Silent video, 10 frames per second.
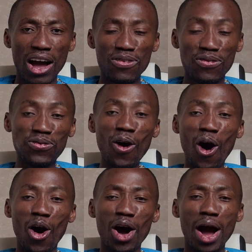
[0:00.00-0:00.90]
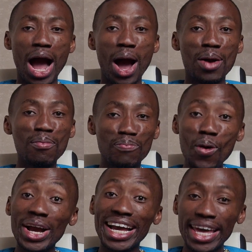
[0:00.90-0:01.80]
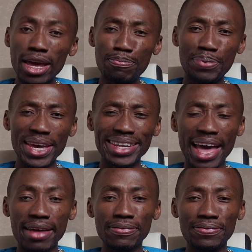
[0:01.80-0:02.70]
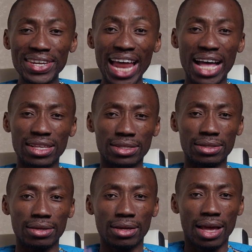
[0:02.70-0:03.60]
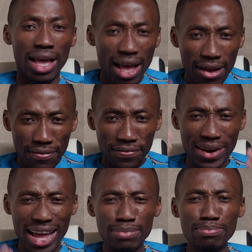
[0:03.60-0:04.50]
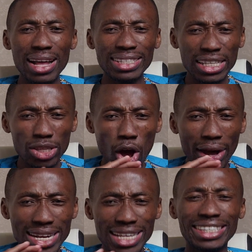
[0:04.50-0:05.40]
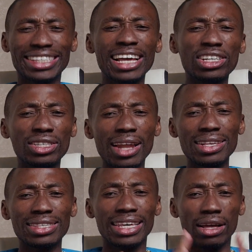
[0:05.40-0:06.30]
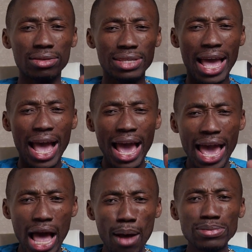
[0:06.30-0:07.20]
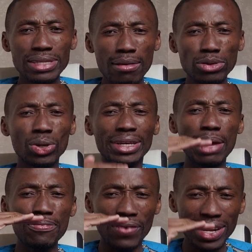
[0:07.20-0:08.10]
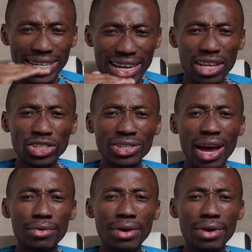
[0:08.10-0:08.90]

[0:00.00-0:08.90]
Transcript: 4. Bookkeeping and finance. Phlegmatics' organizational skills helps them to keep financial